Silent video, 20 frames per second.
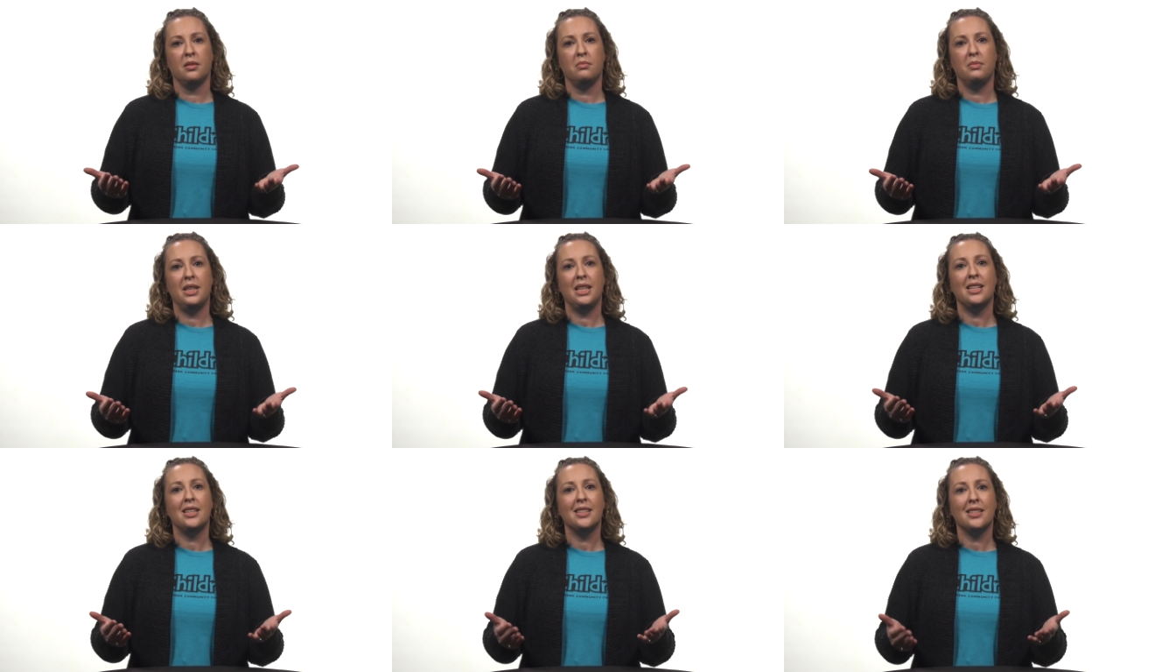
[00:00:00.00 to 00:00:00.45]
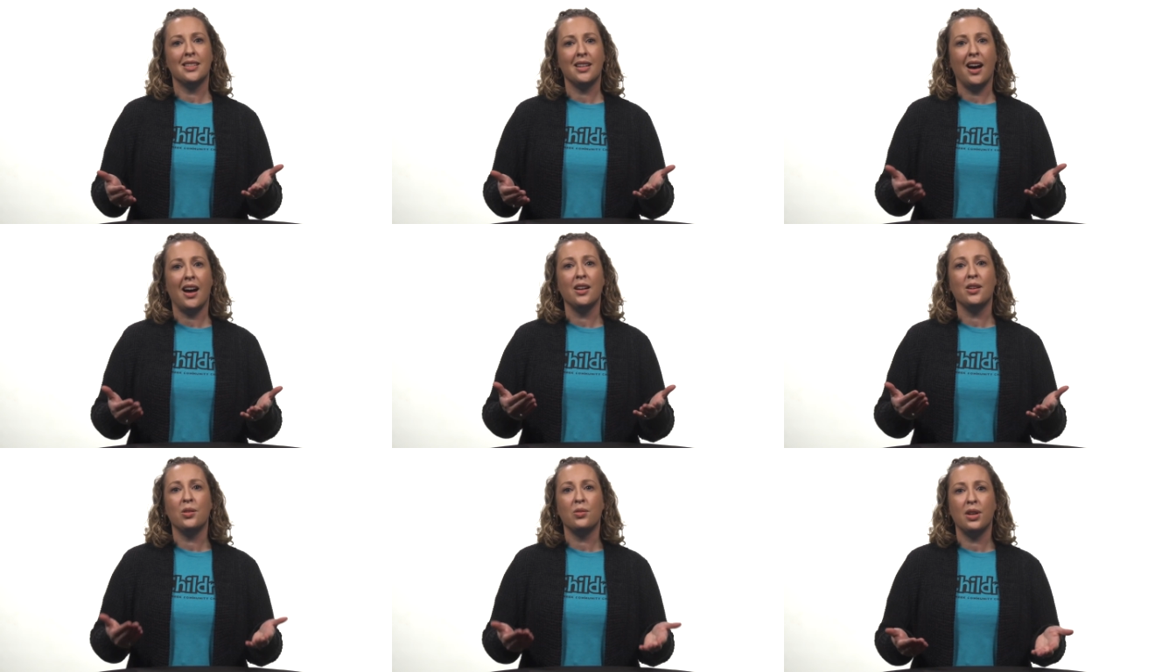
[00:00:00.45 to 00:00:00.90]
because
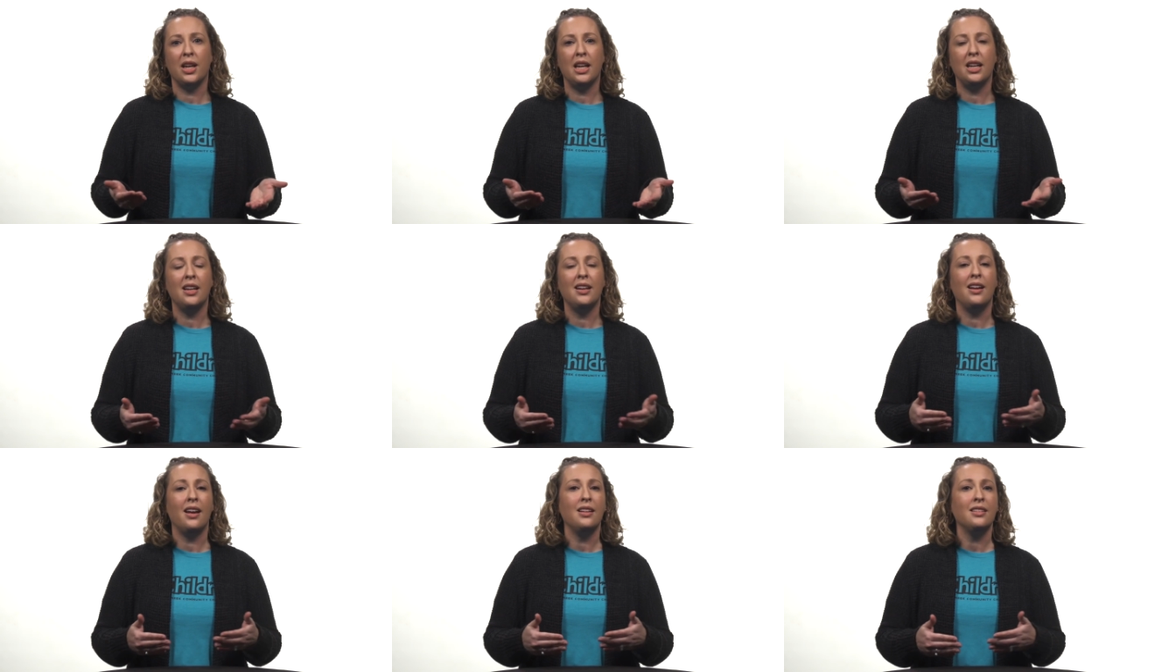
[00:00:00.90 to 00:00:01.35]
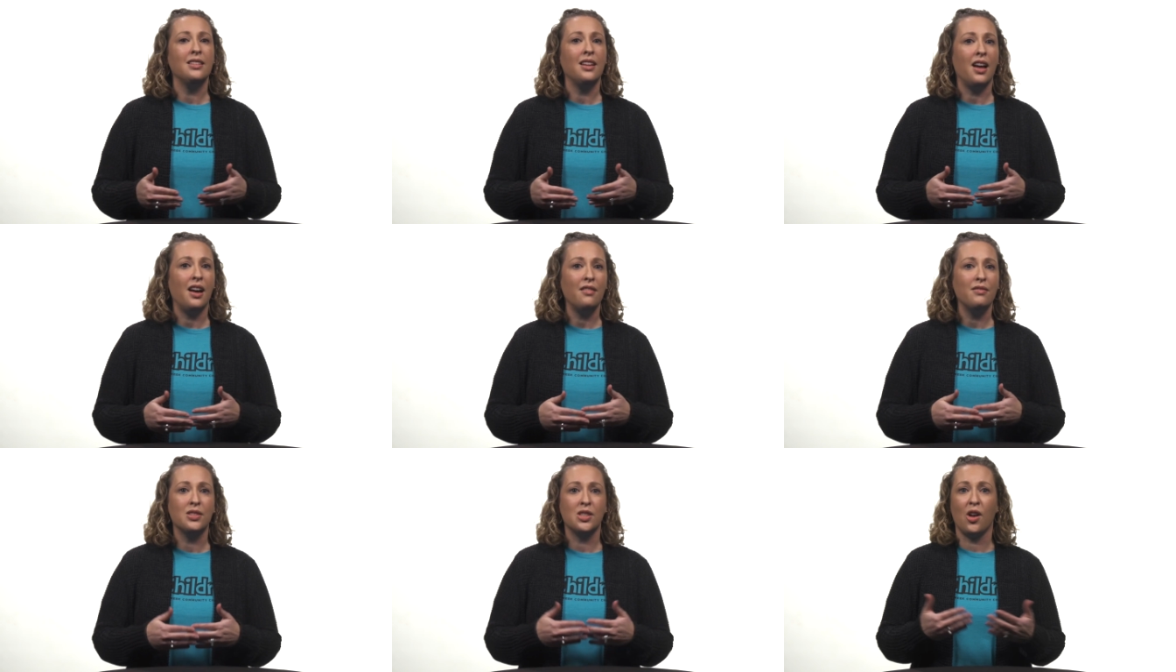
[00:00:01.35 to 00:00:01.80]
God created and
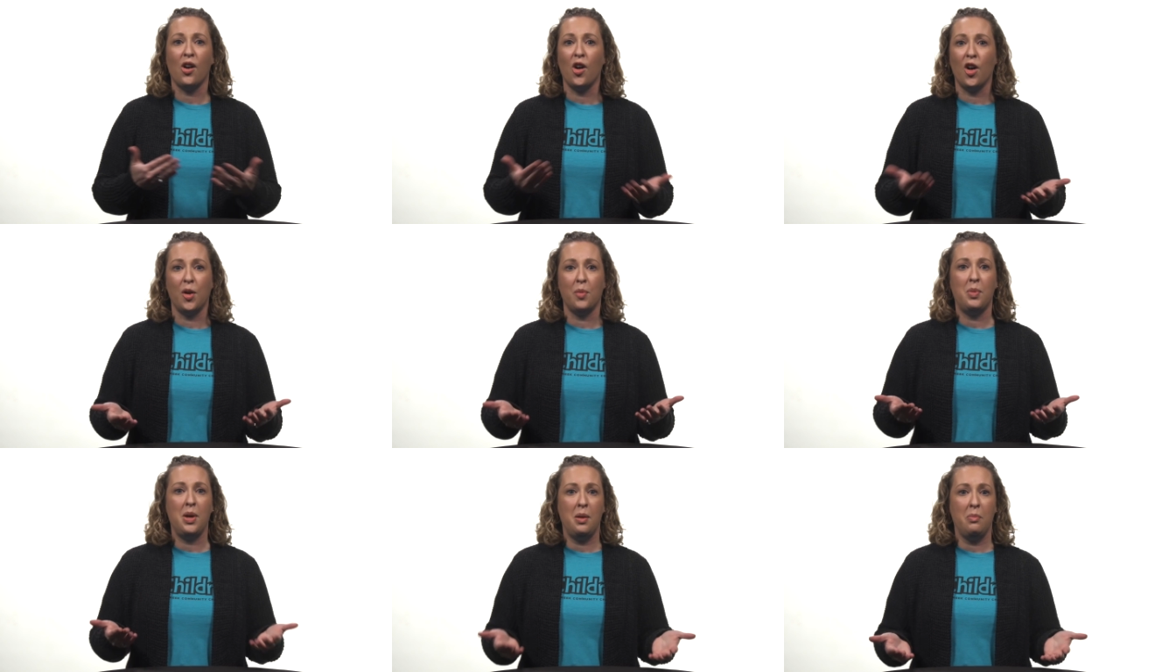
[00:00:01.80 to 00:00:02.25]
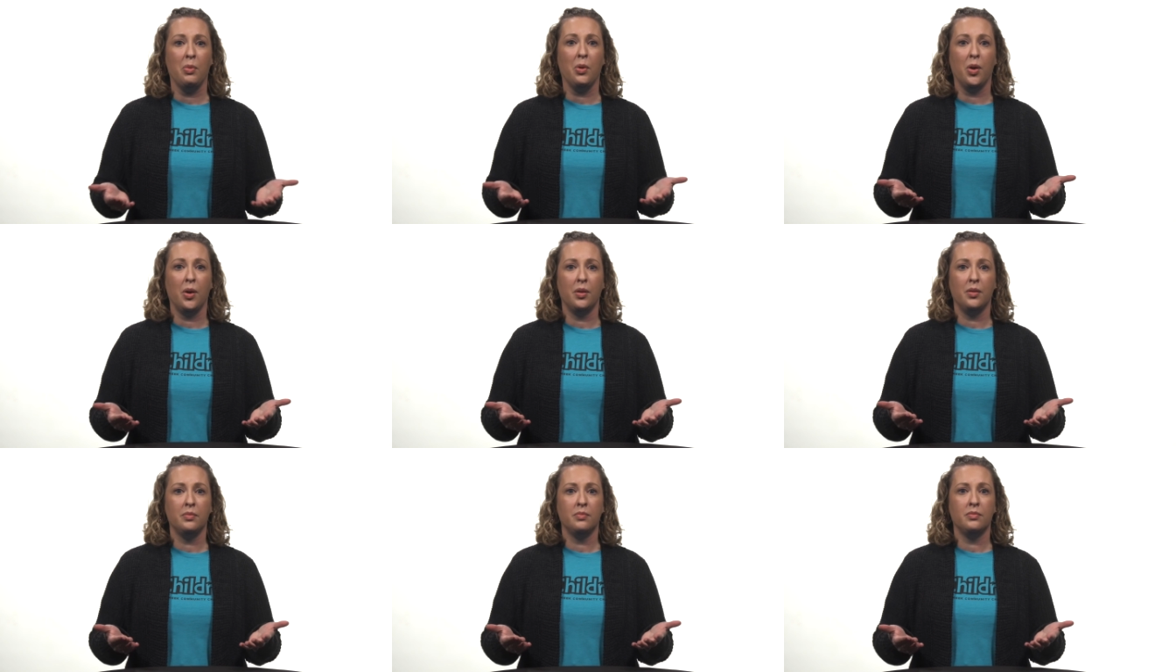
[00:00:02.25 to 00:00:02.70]
loves all the
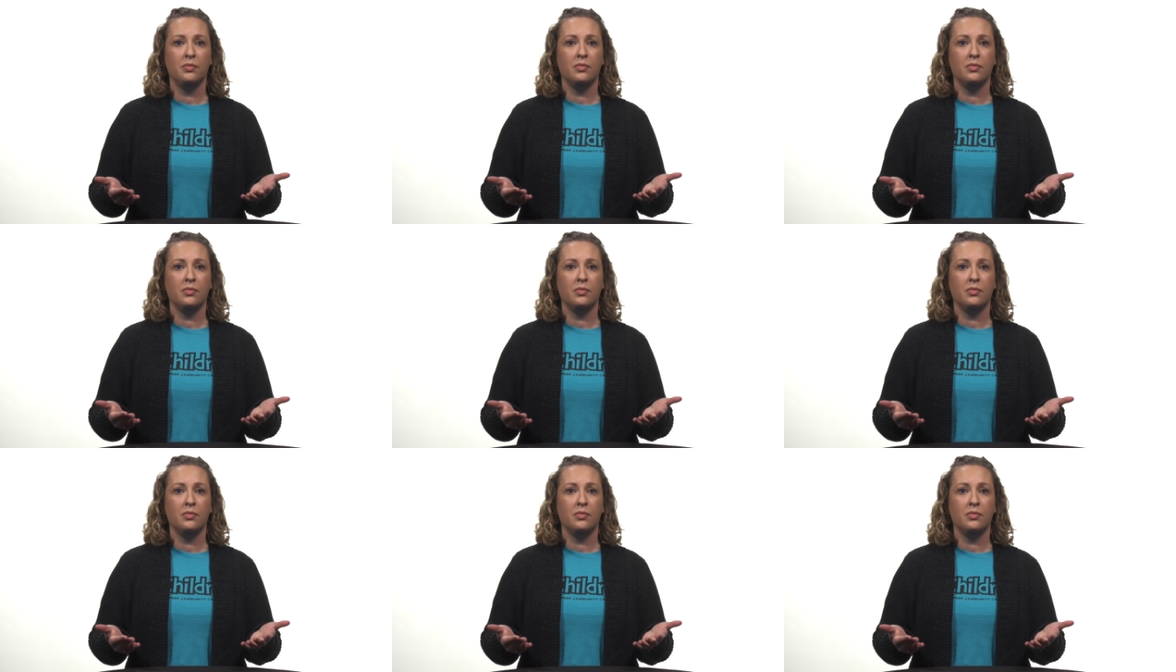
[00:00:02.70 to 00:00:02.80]
people.